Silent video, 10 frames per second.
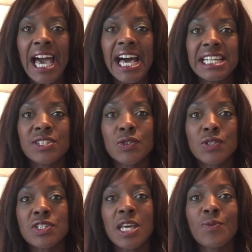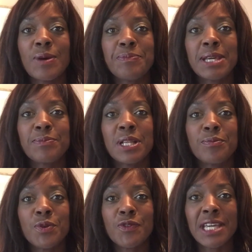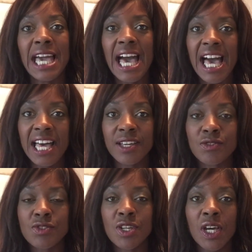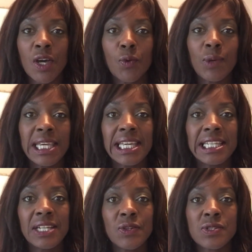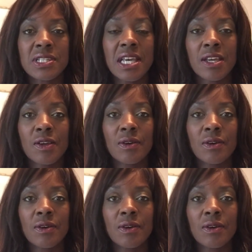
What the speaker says: and also when people are moving out we can also